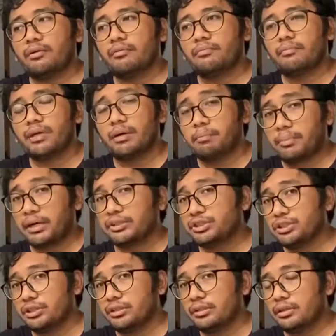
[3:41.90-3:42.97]
a
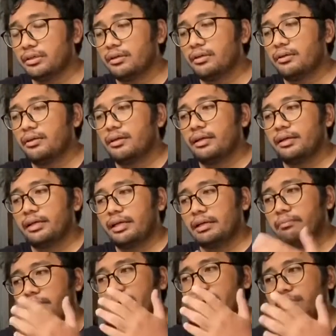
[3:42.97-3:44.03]
puncture, it
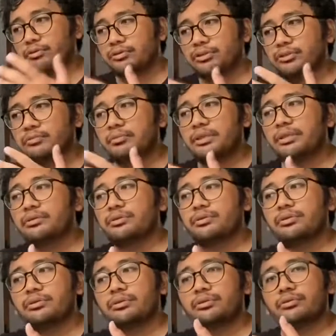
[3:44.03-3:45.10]
might also be good
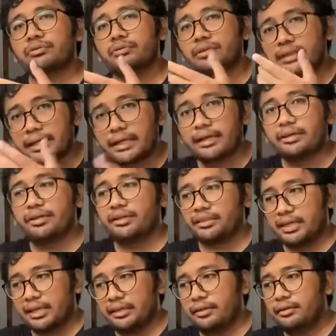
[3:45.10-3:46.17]
to take out your
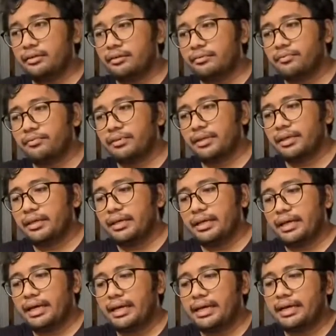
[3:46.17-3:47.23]
tire
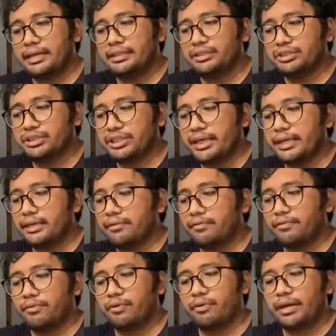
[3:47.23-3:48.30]
and check
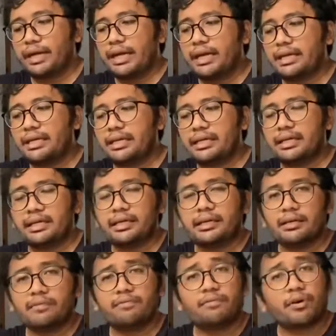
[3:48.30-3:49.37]
for any
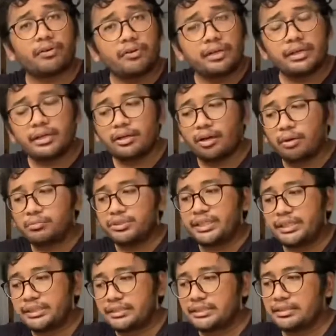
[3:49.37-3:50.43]
foreign
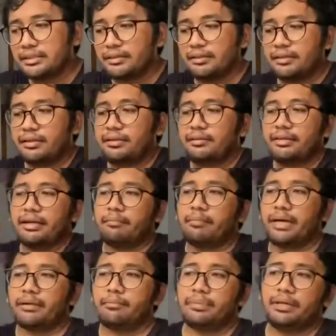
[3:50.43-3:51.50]
objects that
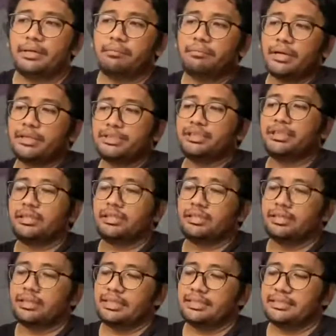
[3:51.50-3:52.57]
might be punctured
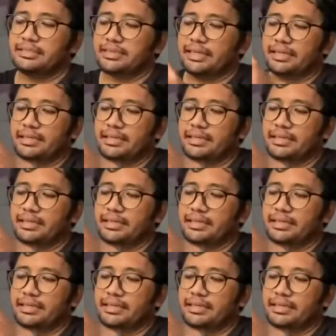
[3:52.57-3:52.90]
inside,